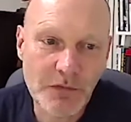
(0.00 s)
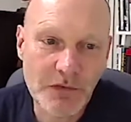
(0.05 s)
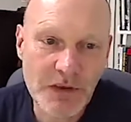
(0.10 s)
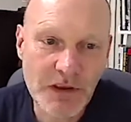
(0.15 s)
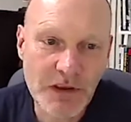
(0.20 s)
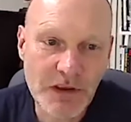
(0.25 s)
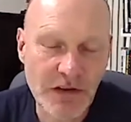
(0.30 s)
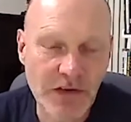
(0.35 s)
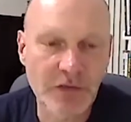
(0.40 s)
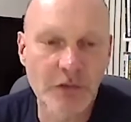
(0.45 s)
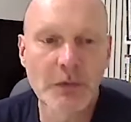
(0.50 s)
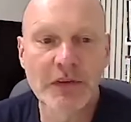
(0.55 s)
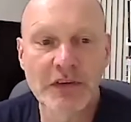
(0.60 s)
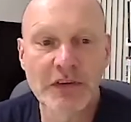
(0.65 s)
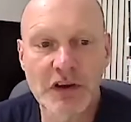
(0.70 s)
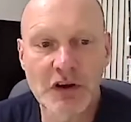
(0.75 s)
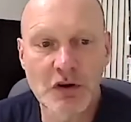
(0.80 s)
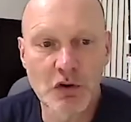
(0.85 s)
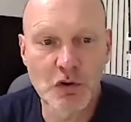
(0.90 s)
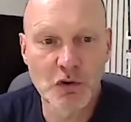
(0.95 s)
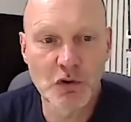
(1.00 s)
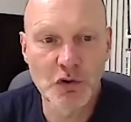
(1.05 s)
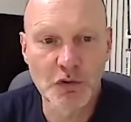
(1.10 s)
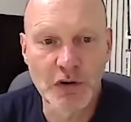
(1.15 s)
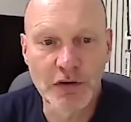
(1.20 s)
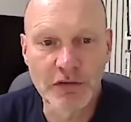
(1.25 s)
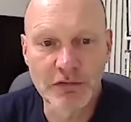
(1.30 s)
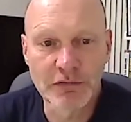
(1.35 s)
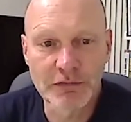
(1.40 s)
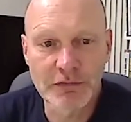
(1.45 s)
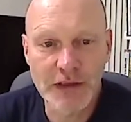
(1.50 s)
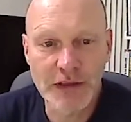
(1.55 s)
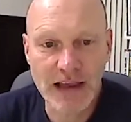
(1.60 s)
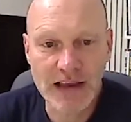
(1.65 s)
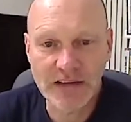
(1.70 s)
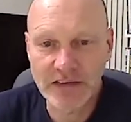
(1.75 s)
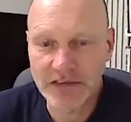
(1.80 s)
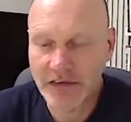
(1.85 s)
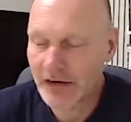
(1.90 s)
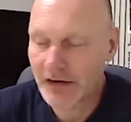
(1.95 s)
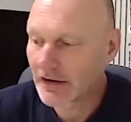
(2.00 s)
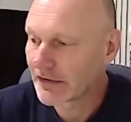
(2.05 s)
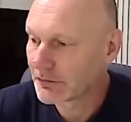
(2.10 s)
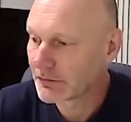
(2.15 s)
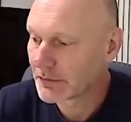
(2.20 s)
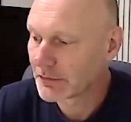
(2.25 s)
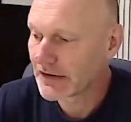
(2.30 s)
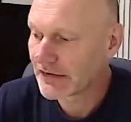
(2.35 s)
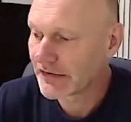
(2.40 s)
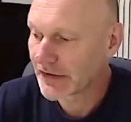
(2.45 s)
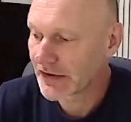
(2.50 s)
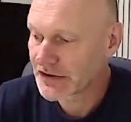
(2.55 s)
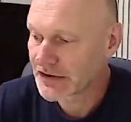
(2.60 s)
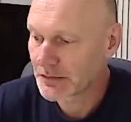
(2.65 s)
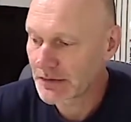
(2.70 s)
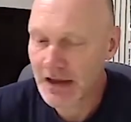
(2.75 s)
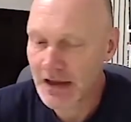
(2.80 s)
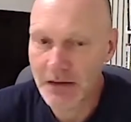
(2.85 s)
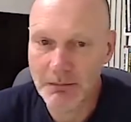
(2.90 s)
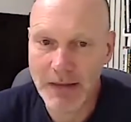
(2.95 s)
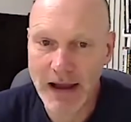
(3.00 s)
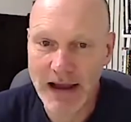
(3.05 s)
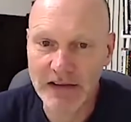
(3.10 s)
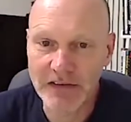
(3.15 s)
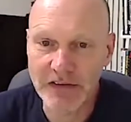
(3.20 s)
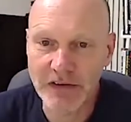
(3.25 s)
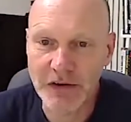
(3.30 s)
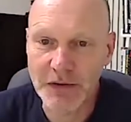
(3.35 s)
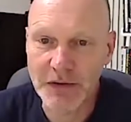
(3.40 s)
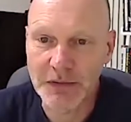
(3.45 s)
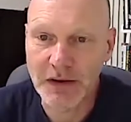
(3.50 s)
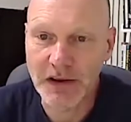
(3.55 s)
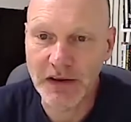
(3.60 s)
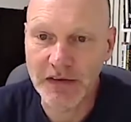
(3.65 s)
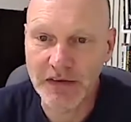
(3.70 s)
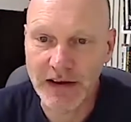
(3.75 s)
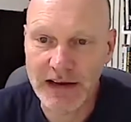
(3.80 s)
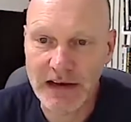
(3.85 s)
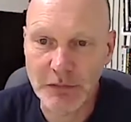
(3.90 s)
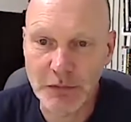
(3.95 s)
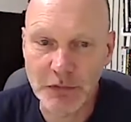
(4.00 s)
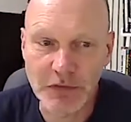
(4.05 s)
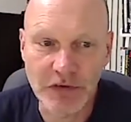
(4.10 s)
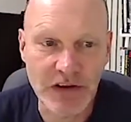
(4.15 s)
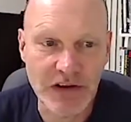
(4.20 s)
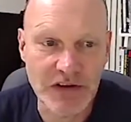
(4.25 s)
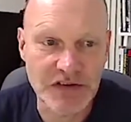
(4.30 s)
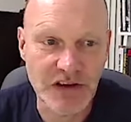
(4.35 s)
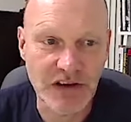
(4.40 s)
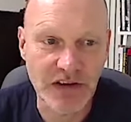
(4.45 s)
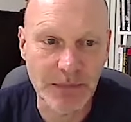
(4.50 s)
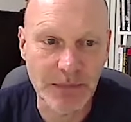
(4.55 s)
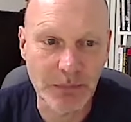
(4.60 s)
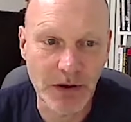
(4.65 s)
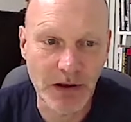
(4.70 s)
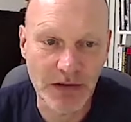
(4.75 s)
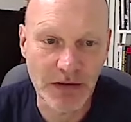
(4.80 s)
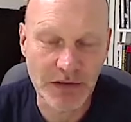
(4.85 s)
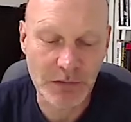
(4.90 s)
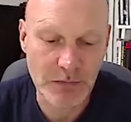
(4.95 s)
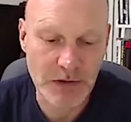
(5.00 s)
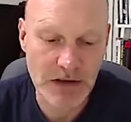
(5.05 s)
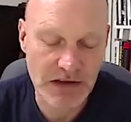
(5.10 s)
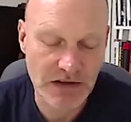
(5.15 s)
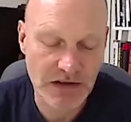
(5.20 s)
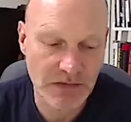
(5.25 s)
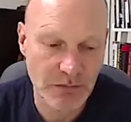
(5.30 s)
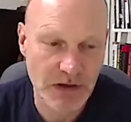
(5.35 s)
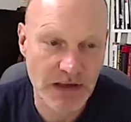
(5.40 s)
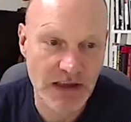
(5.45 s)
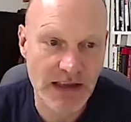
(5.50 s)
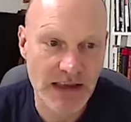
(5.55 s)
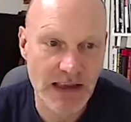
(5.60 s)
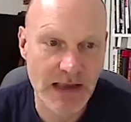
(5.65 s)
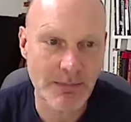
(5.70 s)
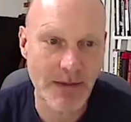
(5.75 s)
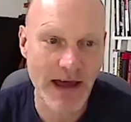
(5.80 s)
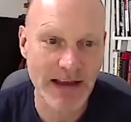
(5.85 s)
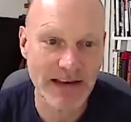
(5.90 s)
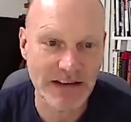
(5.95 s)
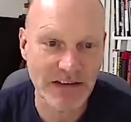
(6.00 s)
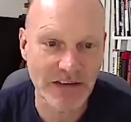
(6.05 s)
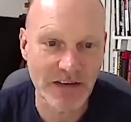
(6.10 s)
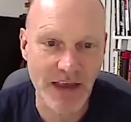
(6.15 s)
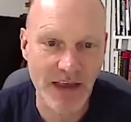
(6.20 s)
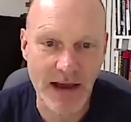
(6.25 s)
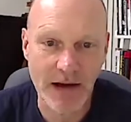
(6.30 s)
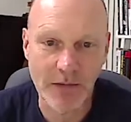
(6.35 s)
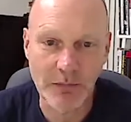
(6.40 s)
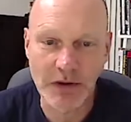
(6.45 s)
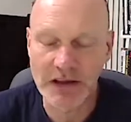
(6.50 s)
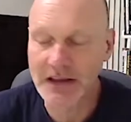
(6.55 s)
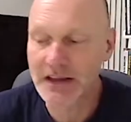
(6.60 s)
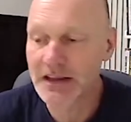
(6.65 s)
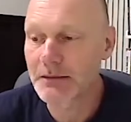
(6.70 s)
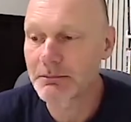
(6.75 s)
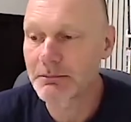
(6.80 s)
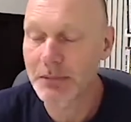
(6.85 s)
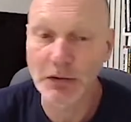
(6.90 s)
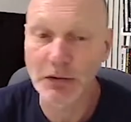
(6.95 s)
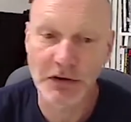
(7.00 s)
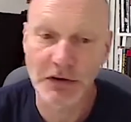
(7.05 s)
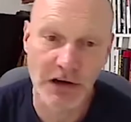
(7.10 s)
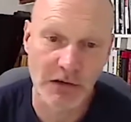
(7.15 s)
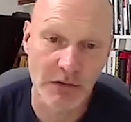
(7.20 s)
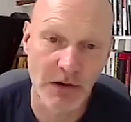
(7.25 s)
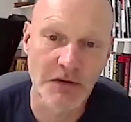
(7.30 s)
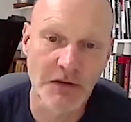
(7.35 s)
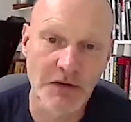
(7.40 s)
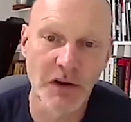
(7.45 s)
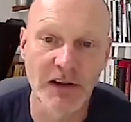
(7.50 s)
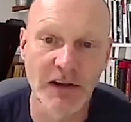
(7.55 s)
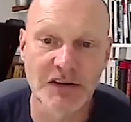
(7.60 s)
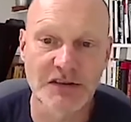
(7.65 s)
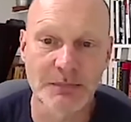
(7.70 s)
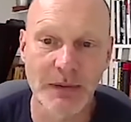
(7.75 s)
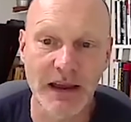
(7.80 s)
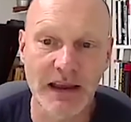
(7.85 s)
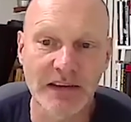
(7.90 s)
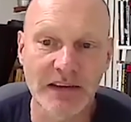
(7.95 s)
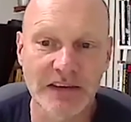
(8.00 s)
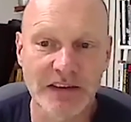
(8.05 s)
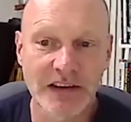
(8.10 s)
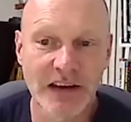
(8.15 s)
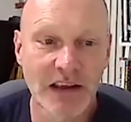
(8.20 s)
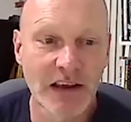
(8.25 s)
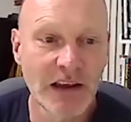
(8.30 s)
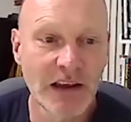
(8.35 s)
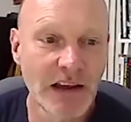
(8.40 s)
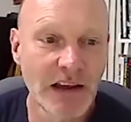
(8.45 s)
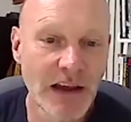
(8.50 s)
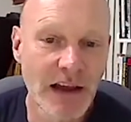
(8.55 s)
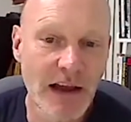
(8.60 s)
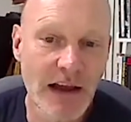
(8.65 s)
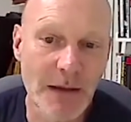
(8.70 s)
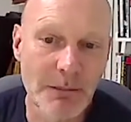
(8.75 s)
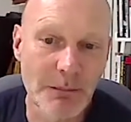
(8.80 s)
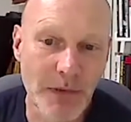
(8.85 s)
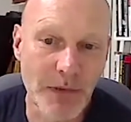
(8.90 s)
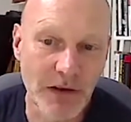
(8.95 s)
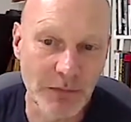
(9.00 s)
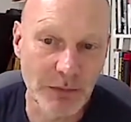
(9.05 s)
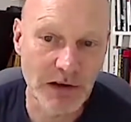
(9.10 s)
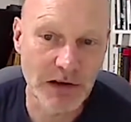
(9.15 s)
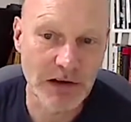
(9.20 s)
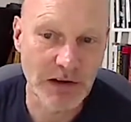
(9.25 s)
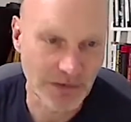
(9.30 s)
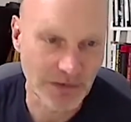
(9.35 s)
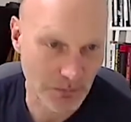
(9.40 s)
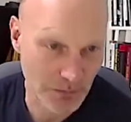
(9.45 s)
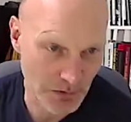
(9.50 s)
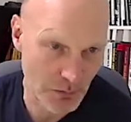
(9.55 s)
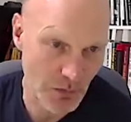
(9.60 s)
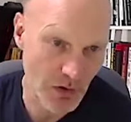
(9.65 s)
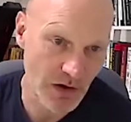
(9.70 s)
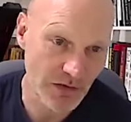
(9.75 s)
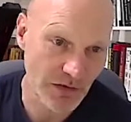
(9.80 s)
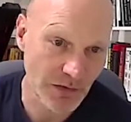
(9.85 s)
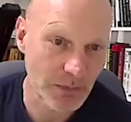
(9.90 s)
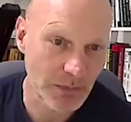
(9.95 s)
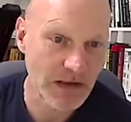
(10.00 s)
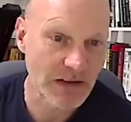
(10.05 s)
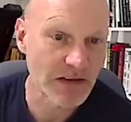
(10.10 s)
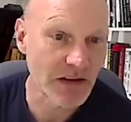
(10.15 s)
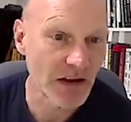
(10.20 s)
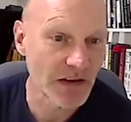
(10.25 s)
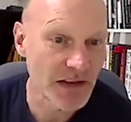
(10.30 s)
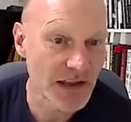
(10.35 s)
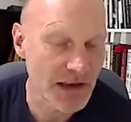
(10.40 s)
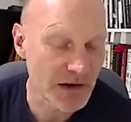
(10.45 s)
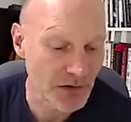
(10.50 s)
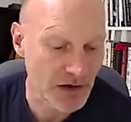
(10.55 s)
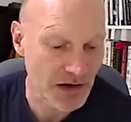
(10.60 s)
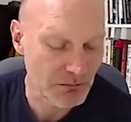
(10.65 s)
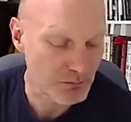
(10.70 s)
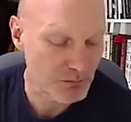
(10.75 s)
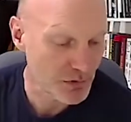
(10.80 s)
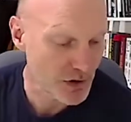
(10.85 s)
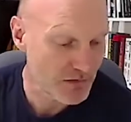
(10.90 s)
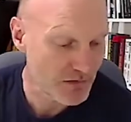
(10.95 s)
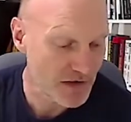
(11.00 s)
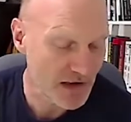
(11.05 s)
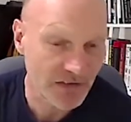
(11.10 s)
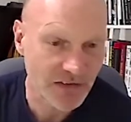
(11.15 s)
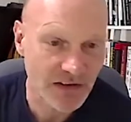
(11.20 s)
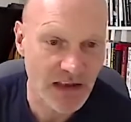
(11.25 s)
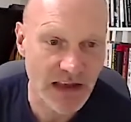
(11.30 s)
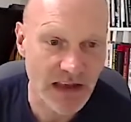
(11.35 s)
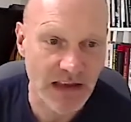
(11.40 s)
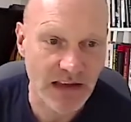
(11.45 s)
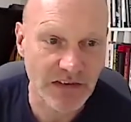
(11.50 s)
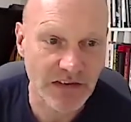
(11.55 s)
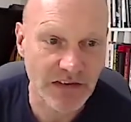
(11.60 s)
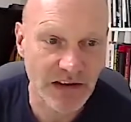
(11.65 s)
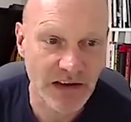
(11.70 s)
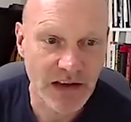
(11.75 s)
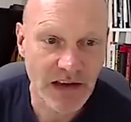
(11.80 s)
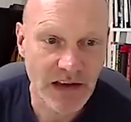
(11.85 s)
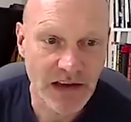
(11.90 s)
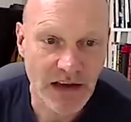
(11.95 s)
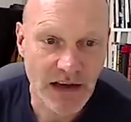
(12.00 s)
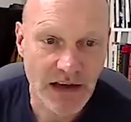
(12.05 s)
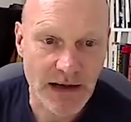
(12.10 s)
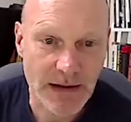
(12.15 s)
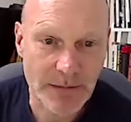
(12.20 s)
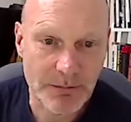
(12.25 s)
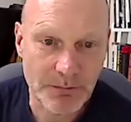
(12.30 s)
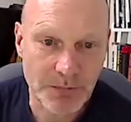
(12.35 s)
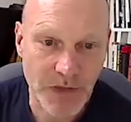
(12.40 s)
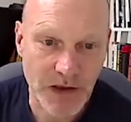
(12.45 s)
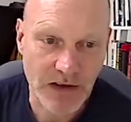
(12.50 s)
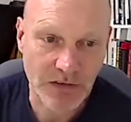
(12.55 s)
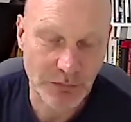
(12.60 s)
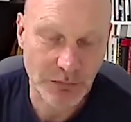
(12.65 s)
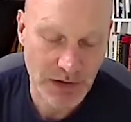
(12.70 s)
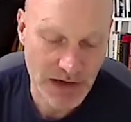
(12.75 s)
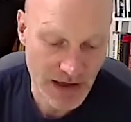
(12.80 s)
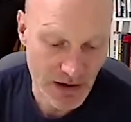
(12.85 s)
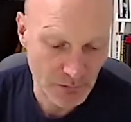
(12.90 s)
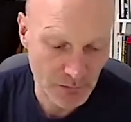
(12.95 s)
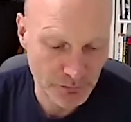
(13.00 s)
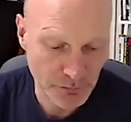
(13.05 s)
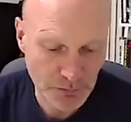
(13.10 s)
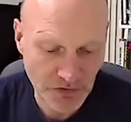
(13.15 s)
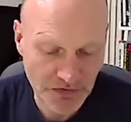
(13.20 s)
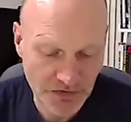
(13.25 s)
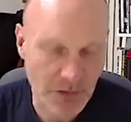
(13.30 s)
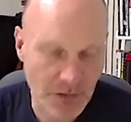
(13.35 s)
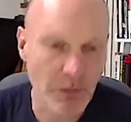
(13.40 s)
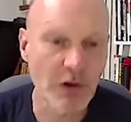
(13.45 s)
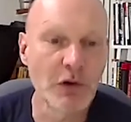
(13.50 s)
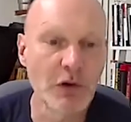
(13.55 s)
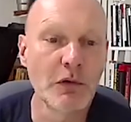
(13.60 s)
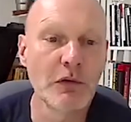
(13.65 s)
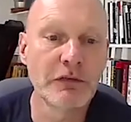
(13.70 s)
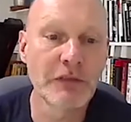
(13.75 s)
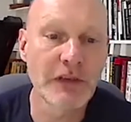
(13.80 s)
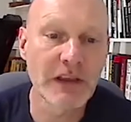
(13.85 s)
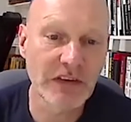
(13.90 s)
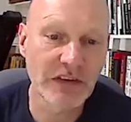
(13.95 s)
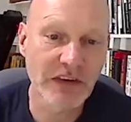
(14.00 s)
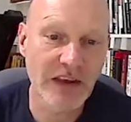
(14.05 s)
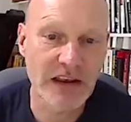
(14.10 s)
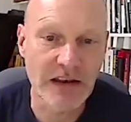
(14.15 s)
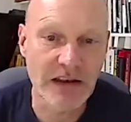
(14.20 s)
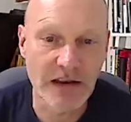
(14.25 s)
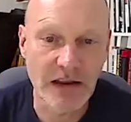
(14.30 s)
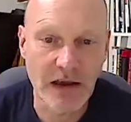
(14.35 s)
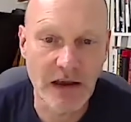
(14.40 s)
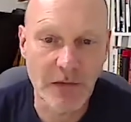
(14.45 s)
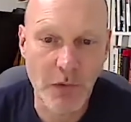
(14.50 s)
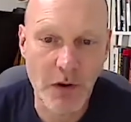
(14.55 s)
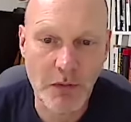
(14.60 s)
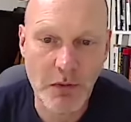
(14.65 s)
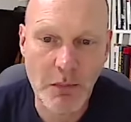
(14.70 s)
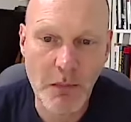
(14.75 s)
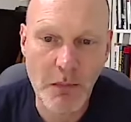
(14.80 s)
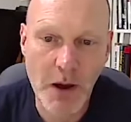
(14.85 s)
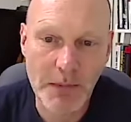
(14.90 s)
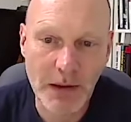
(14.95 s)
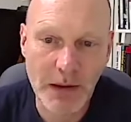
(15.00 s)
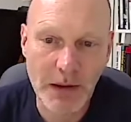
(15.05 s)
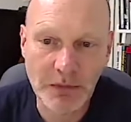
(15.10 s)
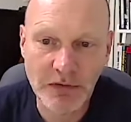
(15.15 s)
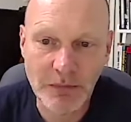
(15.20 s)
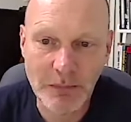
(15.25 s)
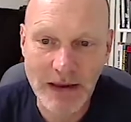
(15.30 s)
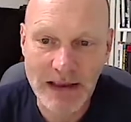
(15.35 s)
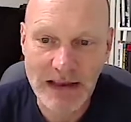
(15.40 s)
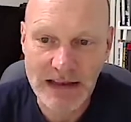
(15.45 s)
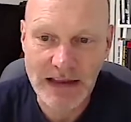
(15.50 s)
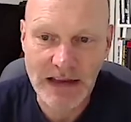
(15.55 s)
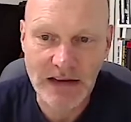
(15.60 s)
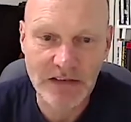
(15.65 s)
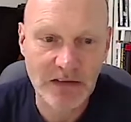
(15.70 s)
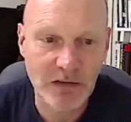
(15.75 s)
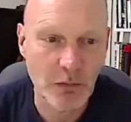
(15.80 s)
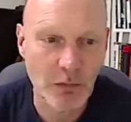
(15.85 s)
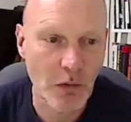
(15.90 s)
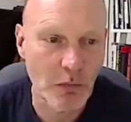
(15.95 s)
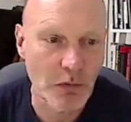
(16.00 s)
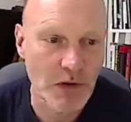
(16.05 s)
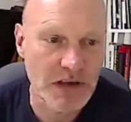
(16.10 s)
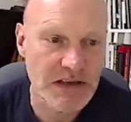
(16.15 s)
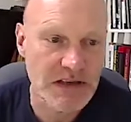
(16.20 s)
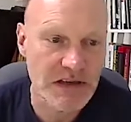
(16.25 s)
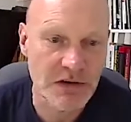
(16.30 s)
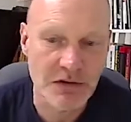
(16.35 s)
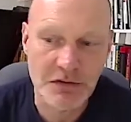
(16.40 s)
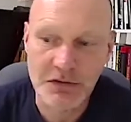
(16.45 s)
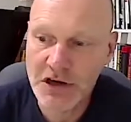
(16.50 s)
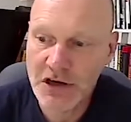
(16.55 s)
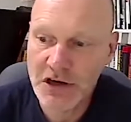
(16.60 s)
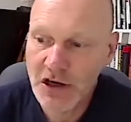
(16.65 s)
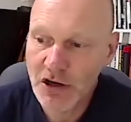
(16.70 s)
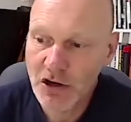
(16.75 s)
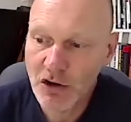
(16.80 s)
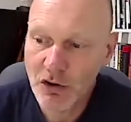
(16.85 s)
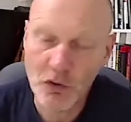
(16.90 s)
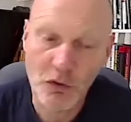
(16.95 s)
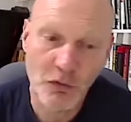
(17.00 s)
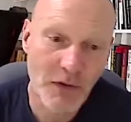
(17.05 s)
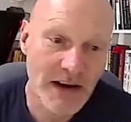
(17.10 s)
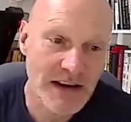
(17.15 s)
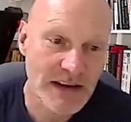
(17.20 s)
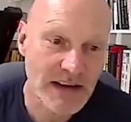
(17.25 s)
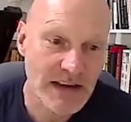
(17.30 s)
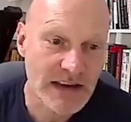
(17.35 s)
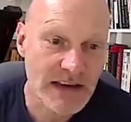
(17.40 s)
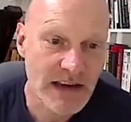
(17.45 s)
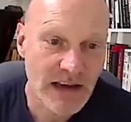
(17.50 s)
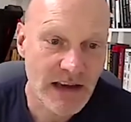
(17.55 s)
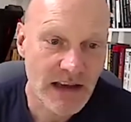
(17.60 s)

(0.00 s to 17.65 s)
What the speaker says: There's always a core of case studies and research that we come back to as A-level teachers, but I think we can keep adding to that, and we can keep building our own knowledge base as we look at some of the work that's been done here and in previous years. And it's really helpful to see where it all fits in and where we might be able to make links to what we do already.